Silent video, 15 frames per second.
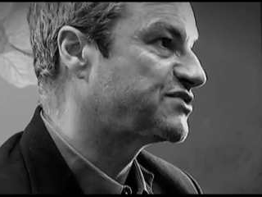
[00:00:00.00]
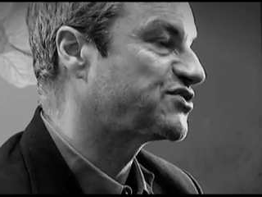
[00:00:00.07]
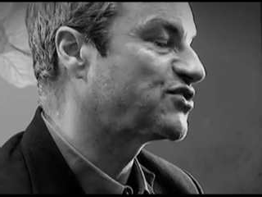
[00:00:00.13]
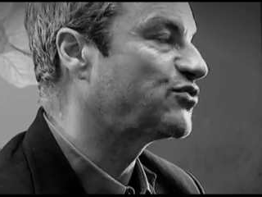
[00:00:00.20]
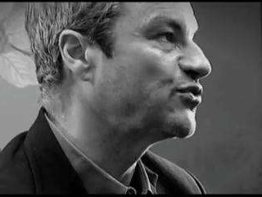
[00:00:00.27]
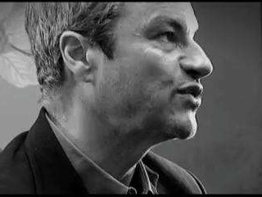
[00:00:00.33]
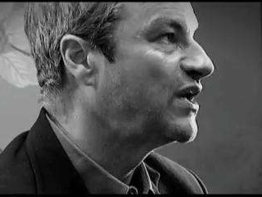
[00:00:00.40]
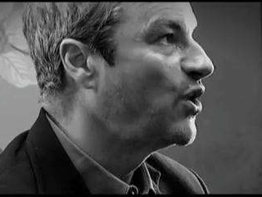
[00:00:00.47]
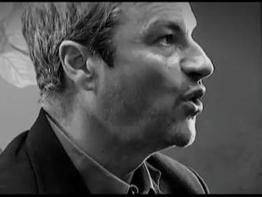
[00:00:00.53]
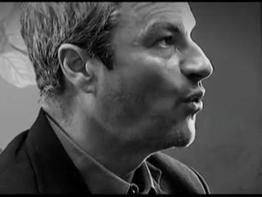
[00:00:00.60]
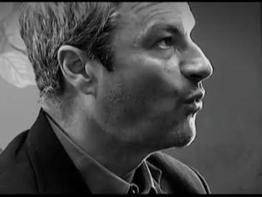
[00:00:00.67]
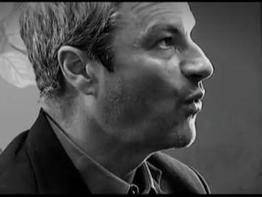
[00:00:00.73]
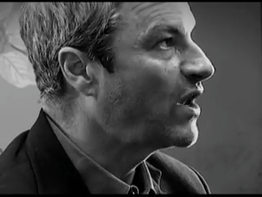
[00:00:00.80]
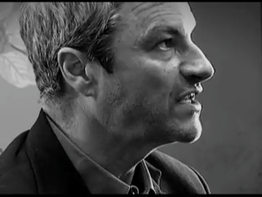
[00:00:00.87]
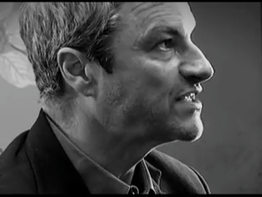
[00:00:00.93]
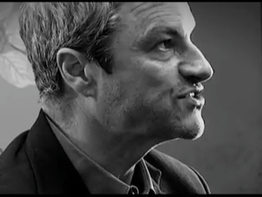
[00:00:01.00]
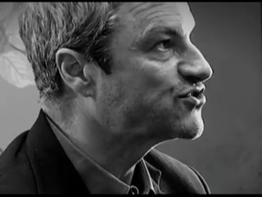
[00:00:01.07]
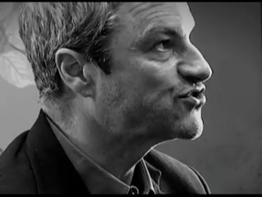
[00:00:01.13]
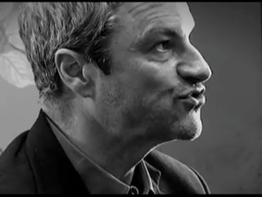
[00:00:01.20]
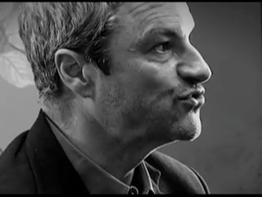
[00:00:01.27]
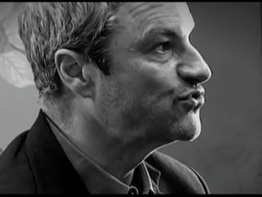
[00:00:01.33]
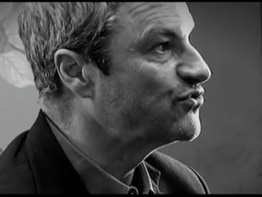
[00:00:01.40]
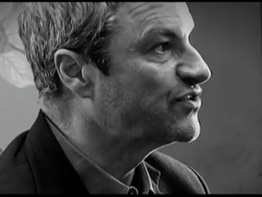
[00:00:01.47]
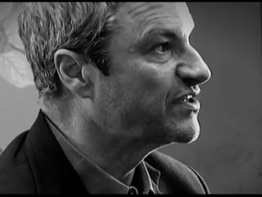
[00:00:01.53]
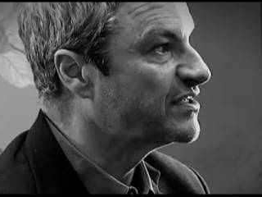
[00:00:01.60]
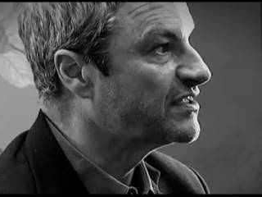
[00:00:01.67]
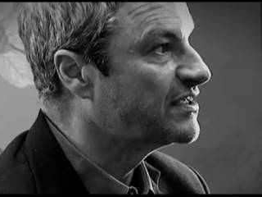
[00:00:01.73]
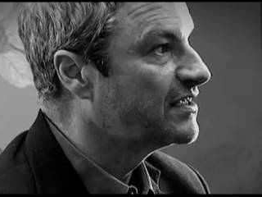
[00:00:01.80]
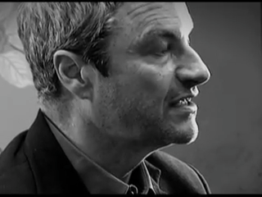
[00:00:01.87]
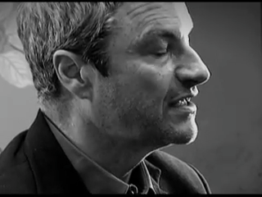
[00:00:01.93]
So while it's true
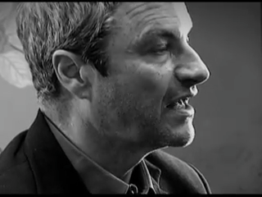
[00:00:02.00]
that